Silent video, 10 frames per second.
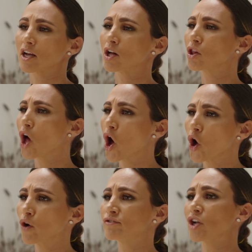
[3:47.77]

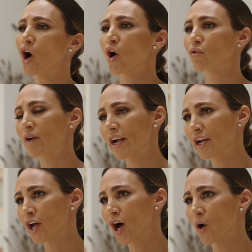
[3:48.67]
cloves,
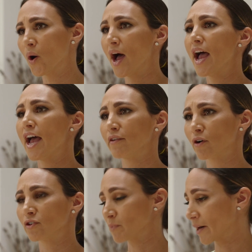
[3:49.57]
oregano, and
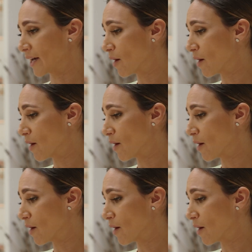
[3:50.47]
rosemary.